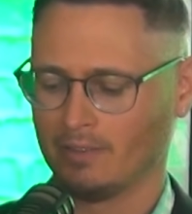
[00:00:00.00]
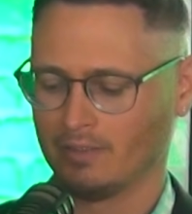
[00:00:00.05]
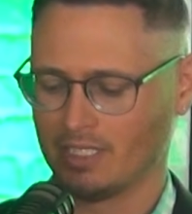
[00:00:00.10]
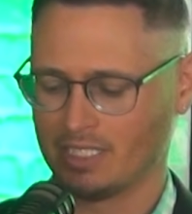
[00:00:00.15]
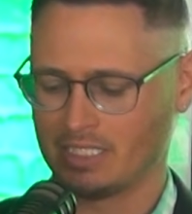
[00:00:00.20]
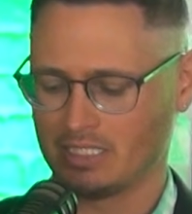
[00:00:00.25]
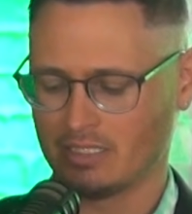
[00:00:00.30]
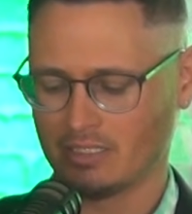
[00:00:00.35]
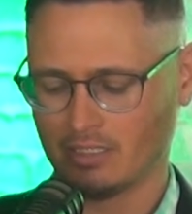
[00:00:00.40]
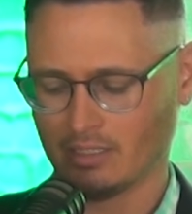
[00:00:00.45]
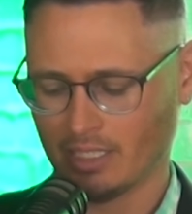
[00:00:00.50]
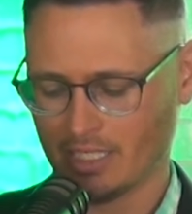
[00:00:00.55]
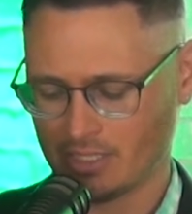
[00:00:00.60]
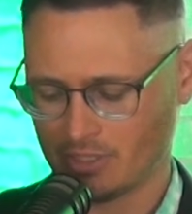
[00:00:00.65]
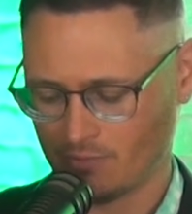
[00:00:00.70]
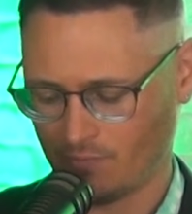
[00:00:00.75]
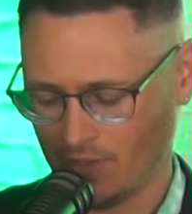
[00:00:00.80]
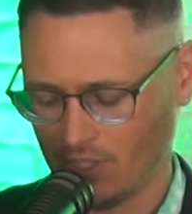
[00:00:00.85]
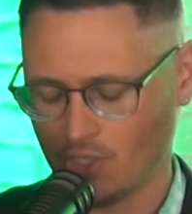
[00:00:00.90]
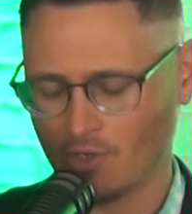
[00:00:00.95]

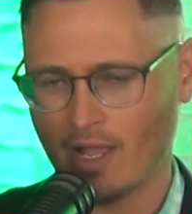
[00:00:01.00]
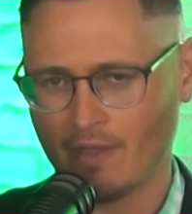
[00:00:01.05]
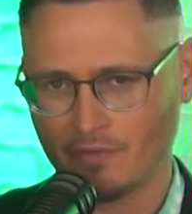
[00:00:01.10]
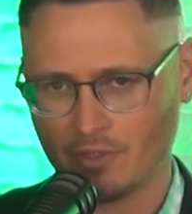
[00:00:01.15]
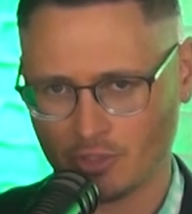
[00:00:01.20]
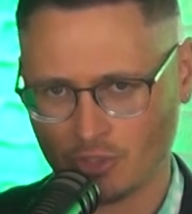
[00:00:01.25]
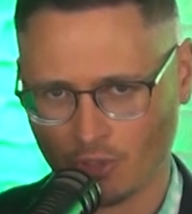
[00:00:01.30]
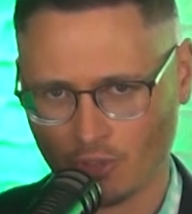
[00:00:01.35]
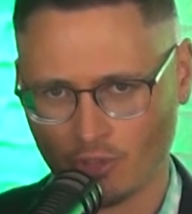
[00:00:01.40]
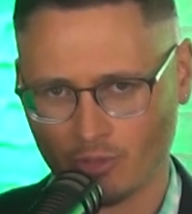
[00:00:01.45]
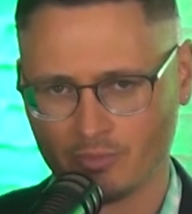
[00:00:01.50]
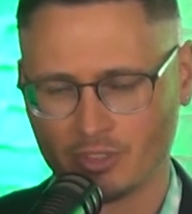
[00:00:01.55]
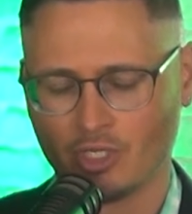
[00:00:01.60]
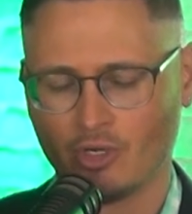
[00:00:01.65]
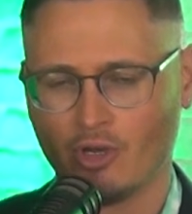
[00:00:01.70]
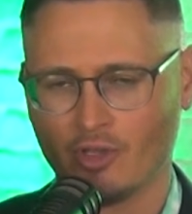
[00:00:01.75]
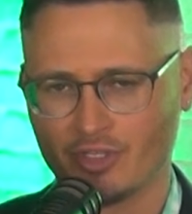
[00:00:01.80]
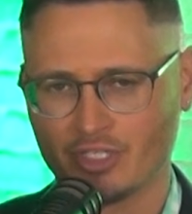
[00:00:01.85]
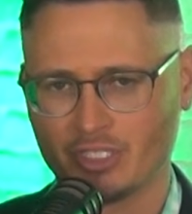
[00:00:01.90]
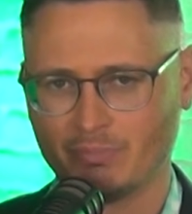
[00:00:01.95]
Let's figure out the terms
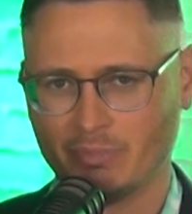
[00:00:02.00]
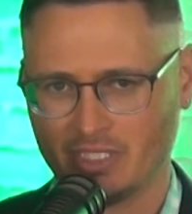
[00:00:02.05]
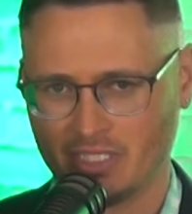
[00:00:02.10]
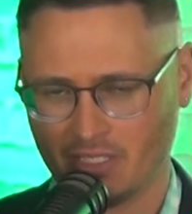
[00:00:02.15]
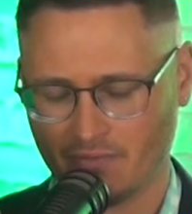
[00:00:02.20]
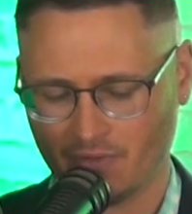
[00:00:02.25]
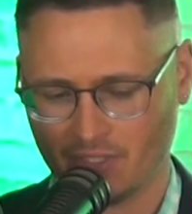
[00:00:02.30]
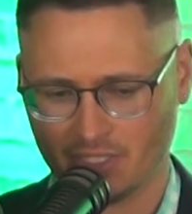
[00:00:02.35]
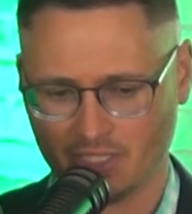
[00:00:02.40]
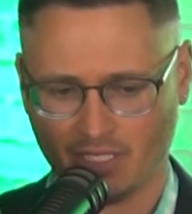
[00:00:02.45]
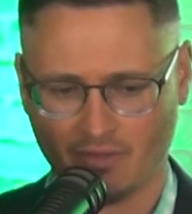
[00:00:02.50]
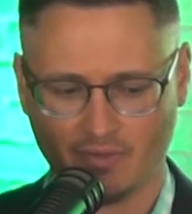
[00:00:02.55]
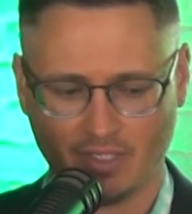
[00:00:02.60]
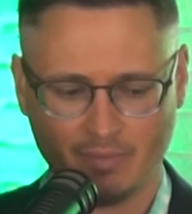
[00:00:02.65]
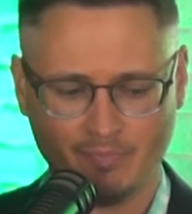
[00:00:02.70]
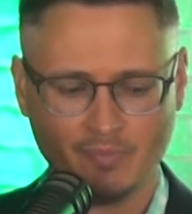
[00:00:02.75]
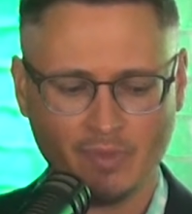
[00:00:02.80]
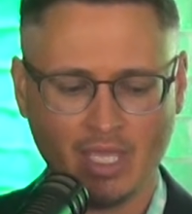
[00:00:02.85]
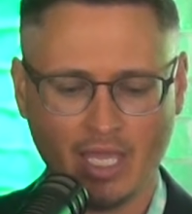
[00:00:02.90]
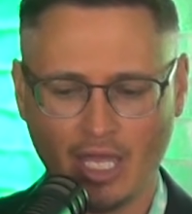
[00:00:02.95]
and all the specifics of
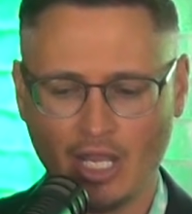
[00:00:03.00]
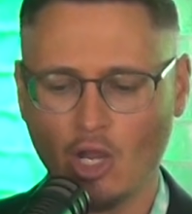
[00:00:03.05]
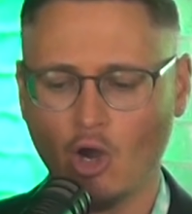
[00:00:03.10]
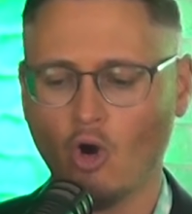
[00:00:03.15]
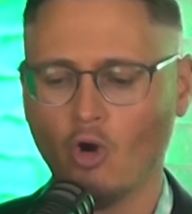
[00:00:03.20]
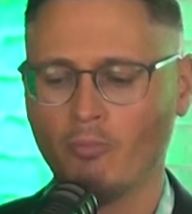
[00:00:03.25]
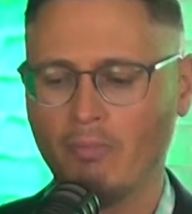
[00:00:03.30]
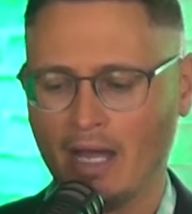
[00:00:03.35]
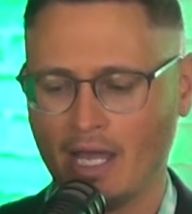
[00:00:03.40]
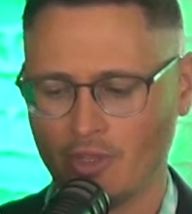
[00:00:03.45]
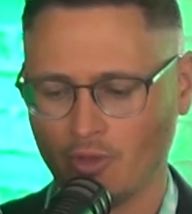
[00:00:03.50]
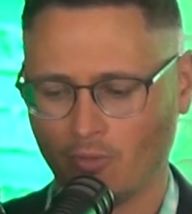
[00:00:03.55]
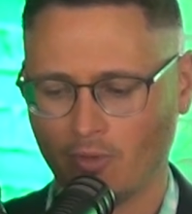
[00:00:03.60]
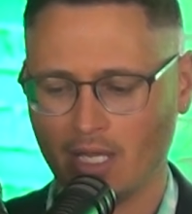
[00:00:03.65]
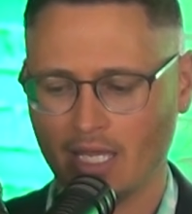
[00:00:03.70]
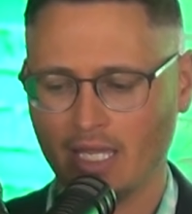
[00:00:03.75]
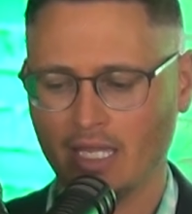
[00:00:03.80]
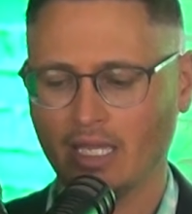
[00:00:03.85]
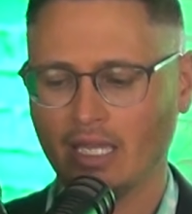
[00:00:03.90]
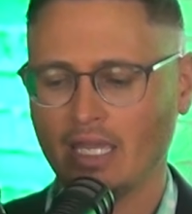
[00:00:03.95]
it. And oh, by the
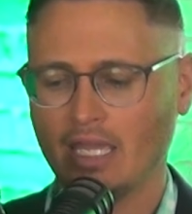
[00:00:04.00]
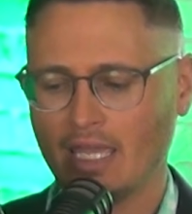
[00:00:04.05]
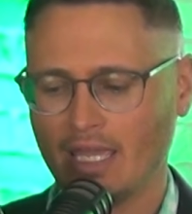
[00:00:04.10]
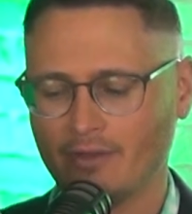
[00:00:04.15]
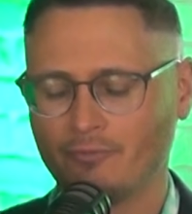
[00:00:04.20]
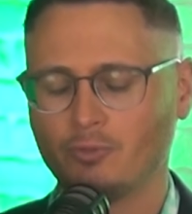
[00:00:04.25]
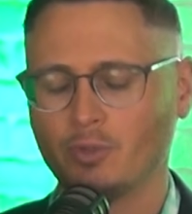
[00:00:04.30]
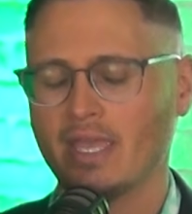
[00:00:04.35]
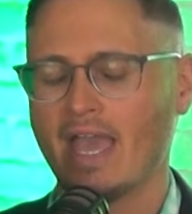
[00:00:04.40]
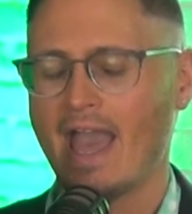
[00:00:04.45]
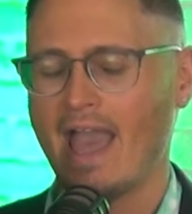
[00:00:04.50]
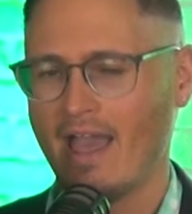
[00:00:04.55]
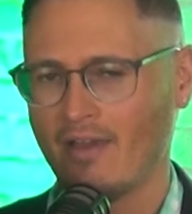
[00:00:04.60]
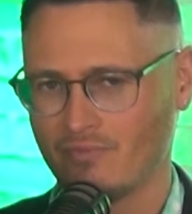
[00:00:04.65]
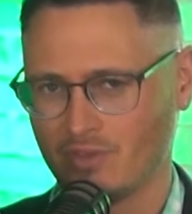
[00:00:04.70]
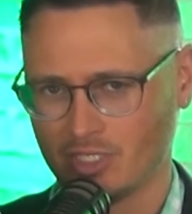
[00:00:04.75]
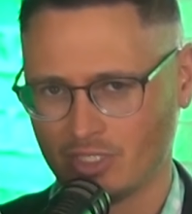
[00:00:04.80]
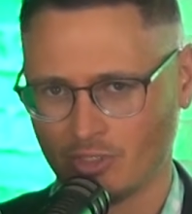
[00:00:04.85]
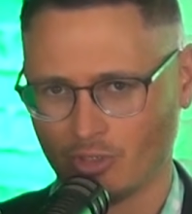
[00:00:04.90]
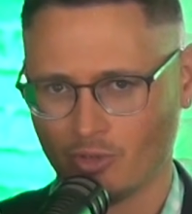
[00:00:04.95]
way, if we
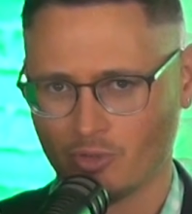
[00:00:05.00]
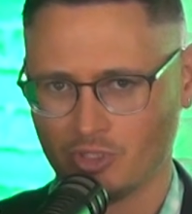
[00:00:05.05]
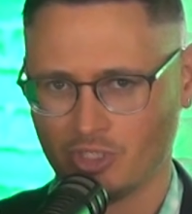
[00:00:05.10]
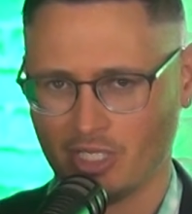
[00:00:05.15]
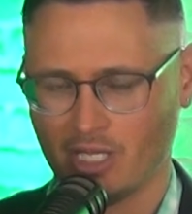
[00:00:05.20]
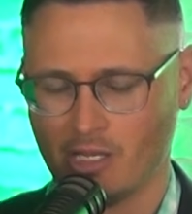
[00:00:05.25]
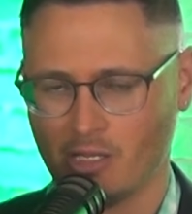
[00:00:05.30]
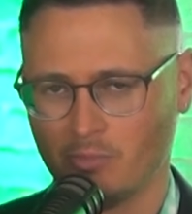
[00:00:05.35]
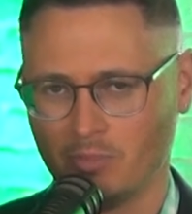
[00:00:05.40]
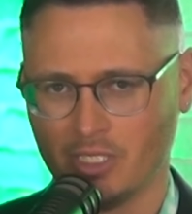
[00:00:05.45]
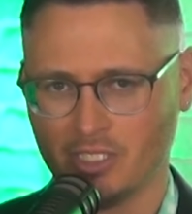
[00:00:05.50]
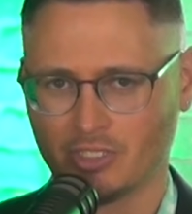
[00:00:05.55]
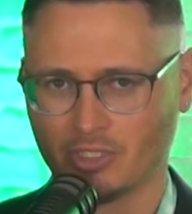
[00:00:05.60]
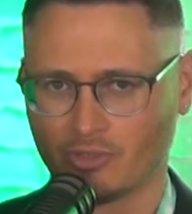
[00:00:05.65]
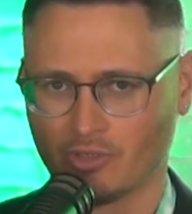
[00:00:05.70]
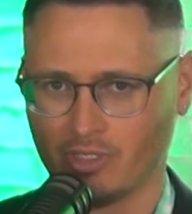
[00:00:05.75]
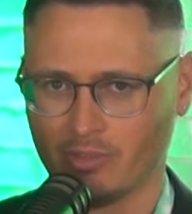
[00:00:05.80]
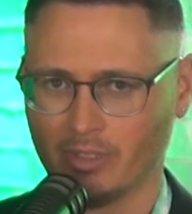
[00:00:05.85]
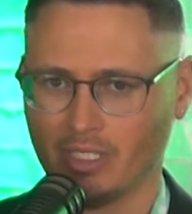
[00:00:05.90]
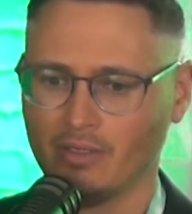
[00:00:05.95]
have this negotiated peace
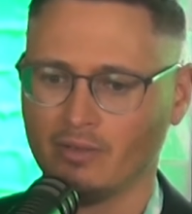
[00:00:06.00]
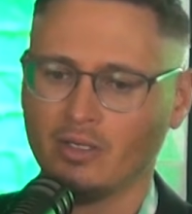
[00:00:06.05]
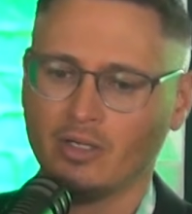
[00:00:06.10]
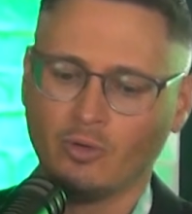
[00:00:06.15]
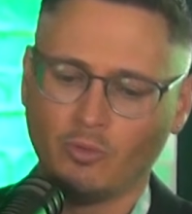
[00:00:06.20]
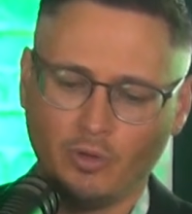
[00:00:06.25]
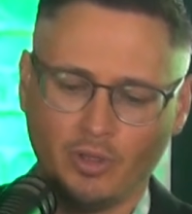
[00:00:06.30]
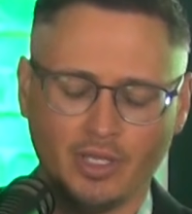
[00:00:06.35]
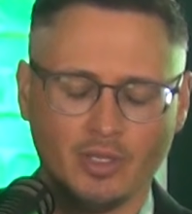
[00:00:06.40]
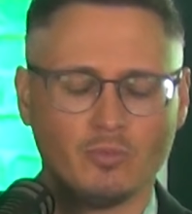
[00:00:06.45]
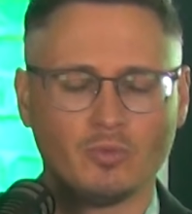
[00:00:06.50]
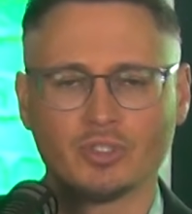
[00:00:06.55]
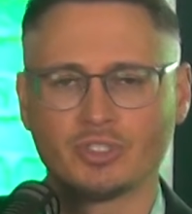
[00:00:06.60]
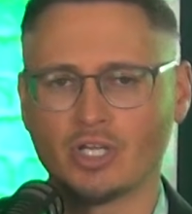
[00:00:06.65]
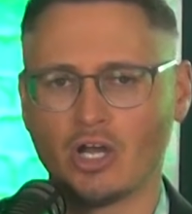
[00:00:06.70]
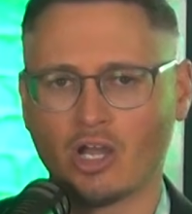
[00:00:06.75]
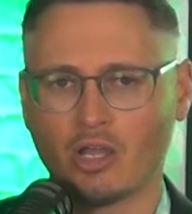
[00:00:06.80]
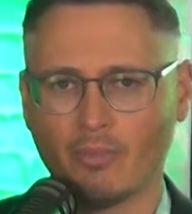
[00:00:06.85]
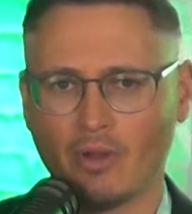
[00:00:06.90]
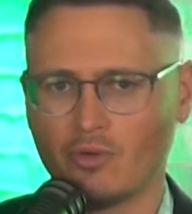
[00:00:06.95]
agreement, well, then we'll
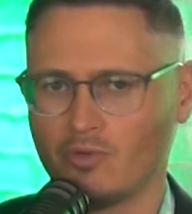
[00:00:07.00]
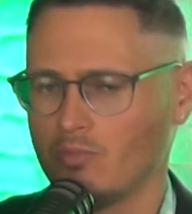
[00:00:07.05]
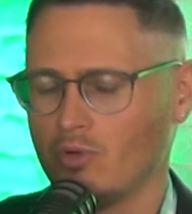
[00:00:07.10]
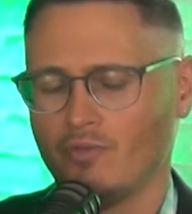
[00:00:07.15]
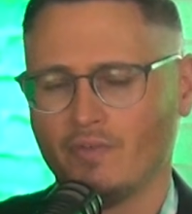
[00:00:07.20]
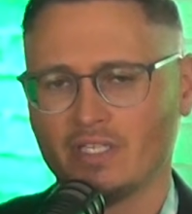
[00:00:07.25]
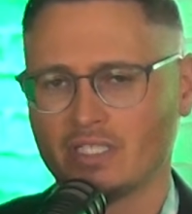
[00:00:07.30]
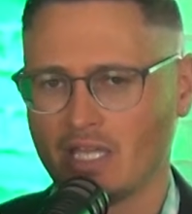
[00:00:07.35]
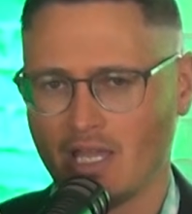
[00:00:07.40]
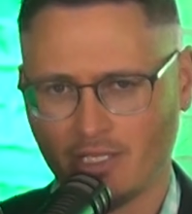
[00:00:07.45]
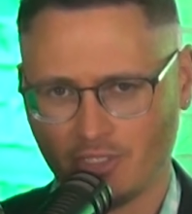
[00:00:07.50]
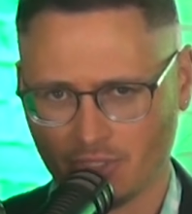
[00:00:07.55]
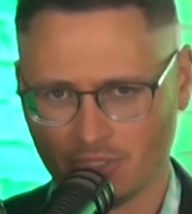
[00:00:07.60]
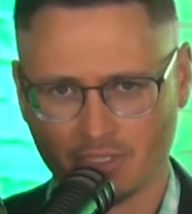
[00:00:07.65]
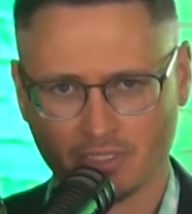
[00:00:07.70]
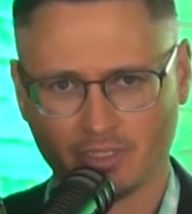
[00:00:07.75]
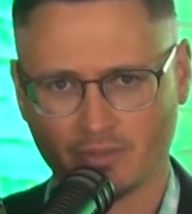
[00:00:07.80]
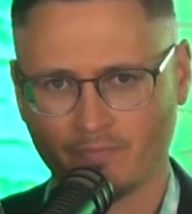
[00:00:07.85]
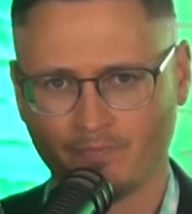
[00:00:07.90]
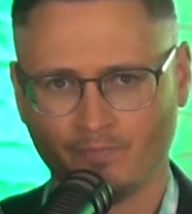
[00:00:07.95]
talk about removing
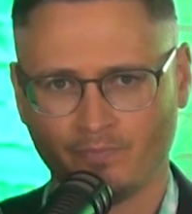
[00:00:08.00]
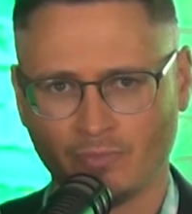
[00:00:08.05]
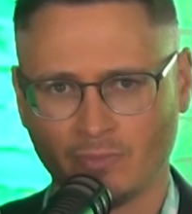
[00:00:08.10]
sanctions.